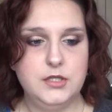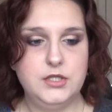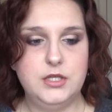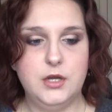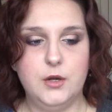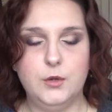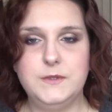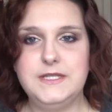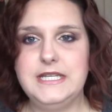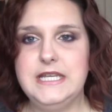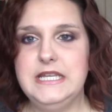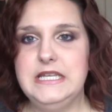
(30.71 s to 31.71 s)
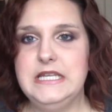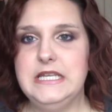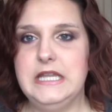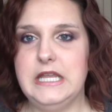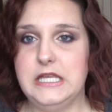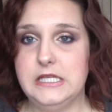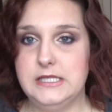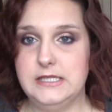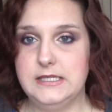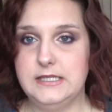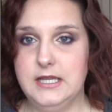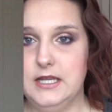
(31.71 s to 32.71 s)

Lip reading: So tea it is.